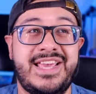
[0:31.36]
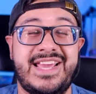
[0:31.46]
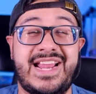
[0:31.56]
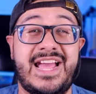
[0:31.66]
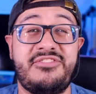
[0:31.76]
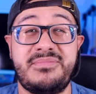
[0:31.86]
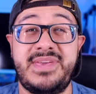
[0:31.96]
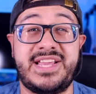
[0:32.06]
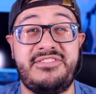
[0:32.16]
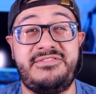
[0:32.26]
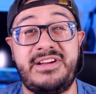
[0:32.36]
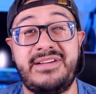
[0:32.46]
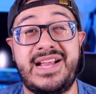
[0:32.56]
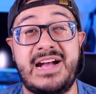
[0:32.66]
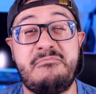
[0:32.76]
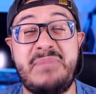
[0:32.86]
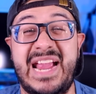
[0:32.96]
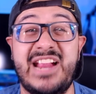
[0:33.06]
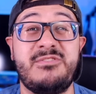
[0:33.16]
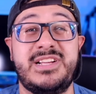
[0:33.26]
and I have to make it very
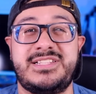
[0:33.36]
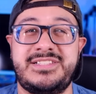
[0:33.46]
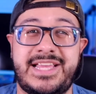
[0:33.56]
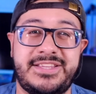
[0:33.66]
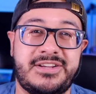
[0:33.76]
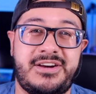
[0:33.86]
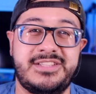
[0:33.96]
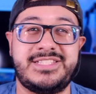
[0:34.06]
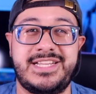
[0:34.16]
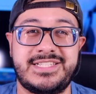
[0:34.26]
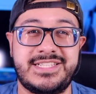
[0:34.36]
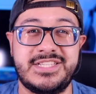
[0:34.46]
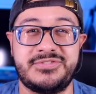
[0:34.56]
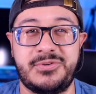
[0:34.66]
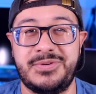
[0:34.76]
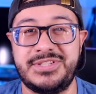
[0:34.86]
apparent that the content is for